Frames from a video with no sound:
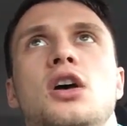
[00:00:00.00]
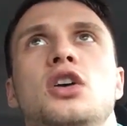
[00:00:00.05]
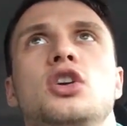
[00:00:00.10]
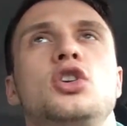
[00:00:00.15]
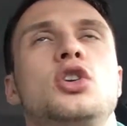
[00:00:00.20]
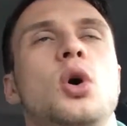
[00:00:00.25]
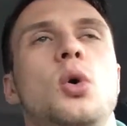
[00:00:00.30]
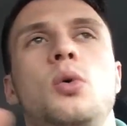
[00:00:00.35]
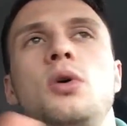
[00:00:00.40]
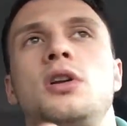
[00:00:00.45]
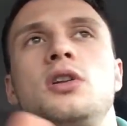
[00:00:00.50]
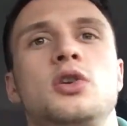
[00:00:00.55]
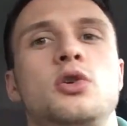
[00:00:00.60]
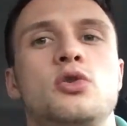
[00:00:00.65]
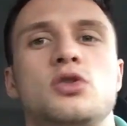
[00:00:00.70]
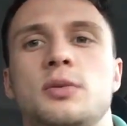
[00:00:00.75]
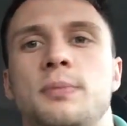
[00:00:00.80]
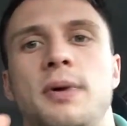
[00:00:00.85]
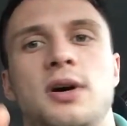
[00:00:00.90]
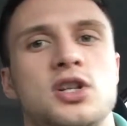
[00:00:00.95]
You don't want to
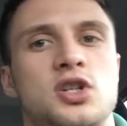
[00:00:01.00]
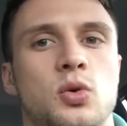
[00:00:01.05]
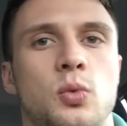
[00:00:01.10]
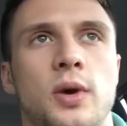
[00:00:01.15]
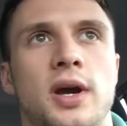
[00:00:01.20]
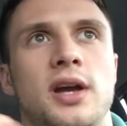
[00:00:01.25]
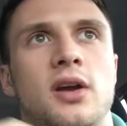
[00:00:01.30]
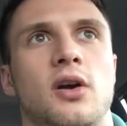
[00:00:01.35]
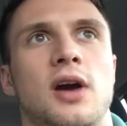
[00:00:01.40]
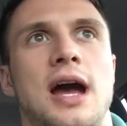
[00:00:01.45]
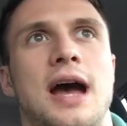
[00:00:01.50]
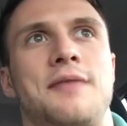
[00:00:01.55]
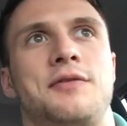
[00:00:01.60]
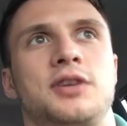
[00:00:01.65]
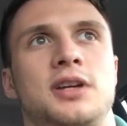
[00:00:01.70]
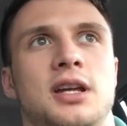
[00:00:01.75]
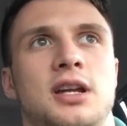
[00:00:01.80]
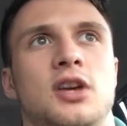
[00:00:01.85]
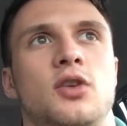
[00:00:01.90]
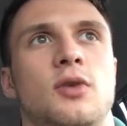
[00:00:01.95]
lose a bunch of weight or have
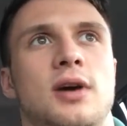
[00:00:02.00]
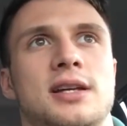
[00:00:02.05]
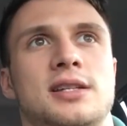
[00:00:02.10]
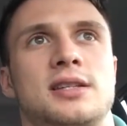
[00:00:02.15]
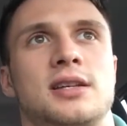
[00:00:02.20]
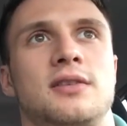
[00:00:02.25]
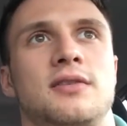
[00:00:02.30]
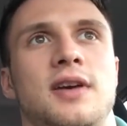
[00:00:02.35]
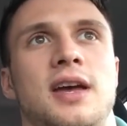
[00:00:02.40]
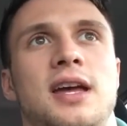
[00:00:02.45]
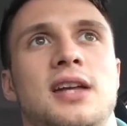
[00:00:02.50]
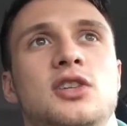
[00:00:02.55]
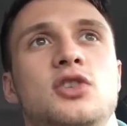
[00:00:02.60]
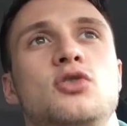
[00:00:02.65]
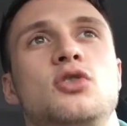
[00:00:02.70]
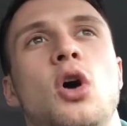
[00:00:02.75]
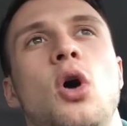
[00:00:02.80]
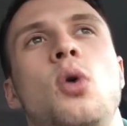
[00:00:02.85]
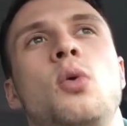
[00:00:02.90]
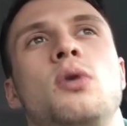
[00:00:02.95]
to get aggressive, and
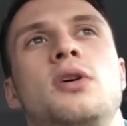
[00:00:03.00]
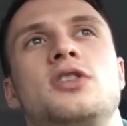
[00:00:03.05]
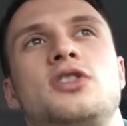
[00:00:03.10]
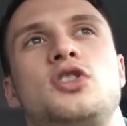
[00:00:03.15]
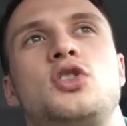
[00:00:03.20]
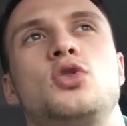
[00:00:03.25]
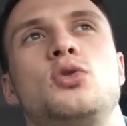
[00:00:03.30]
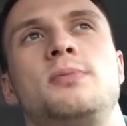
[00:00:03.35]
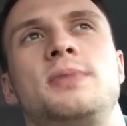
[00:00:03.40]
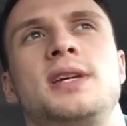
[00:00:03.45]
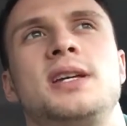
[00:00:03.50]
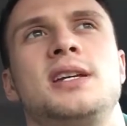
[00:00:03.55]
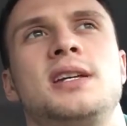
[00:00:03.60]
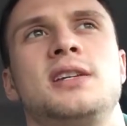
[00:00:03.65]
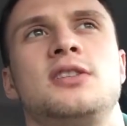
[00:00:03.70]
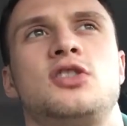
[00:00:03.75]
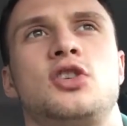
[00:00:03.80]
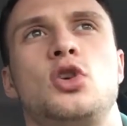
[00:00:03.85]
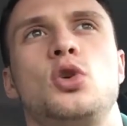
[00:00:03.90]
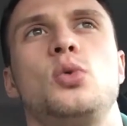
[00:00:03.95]
you don't want to
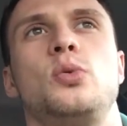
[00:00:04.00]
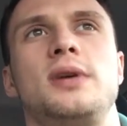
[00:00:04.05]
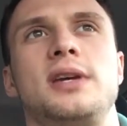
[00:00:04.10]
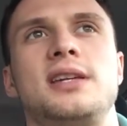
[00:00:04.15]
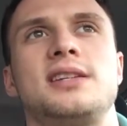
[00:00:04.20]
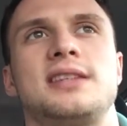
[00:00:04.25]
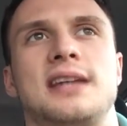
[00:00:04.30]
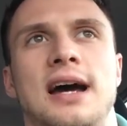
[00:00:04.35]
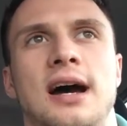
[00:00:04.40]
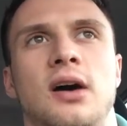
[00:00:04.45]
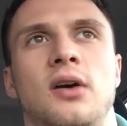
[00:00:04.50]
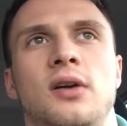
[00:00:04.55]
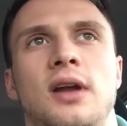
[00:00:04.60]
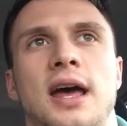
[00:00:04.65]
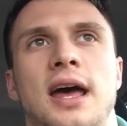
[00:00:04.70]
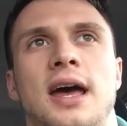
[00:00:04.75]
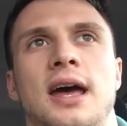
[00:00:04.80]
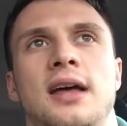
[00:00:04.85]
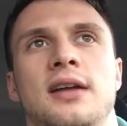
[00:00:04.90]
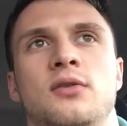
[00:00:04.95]
be 2 weeks out
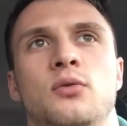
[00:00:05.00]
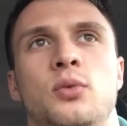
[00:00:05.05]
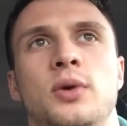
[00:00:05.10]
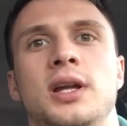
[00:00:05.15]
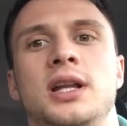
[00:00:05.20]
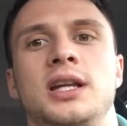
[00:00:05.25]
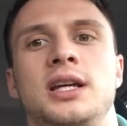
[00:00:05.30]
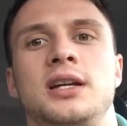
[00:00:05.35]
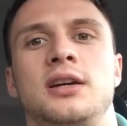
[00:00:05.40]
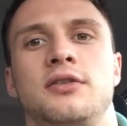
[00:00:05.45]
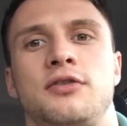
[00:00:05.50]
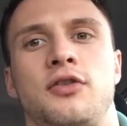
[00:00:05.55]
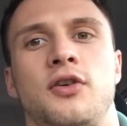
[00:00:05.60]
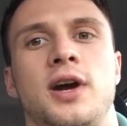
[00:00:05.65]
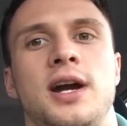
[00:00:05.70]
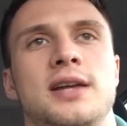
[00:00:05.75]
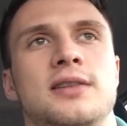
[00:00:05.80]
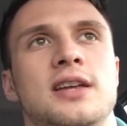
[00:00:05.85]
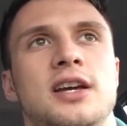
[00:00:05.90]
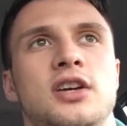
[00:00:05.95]
and really
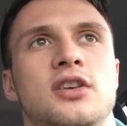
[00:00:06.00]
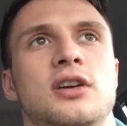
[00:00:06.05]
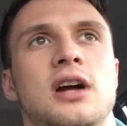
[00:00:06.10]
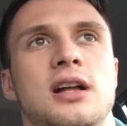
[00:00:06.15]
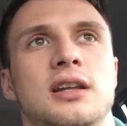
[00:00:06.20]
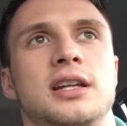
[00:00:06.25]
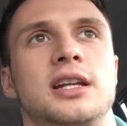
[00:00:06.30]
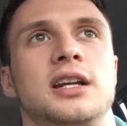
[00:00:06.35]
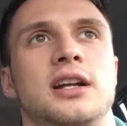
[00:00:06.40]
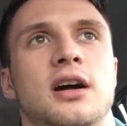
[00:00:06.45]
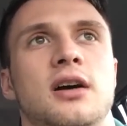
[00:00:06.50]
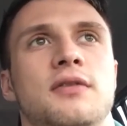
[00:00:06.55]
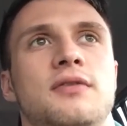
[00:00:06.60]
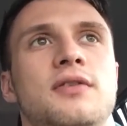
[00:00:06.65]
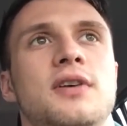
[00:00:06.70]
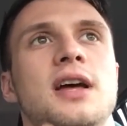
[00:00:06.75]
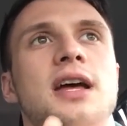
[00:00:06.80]
afraid that you're not lean enough.